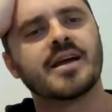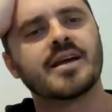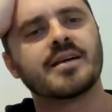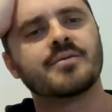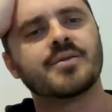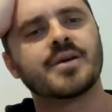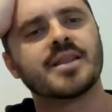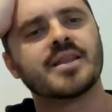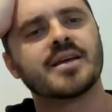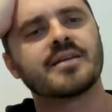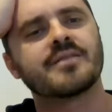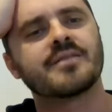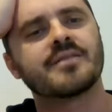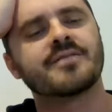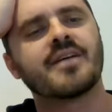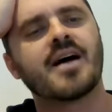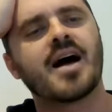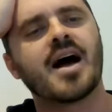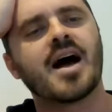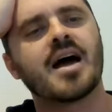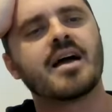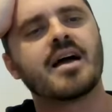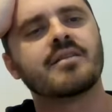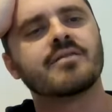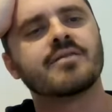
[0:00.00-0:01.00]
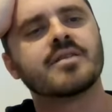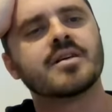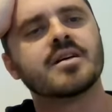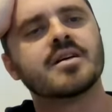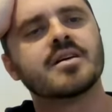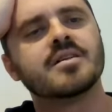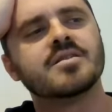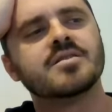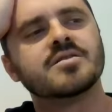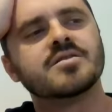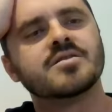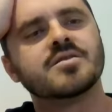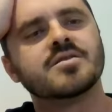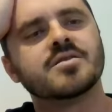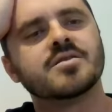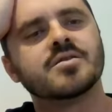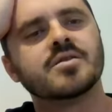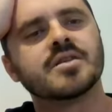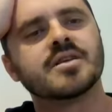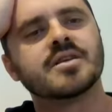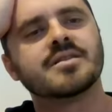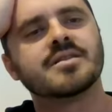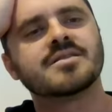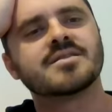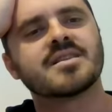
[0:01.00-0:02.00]
We had like 5
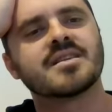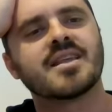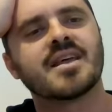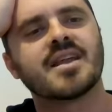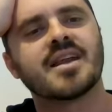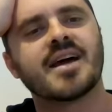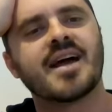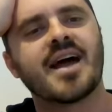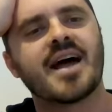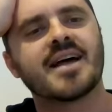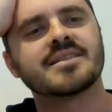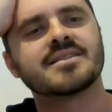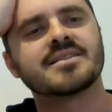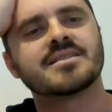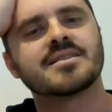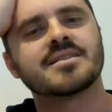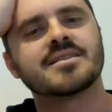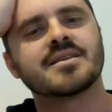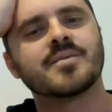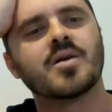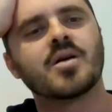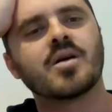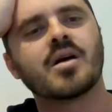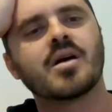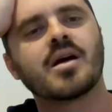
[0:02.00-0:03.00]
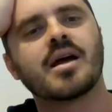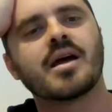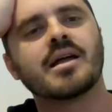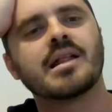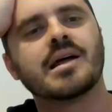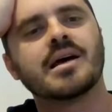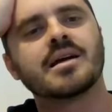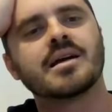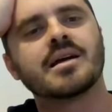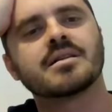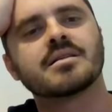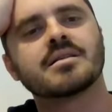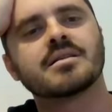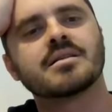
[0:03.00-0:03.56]
students, and then I asked them, okay, like,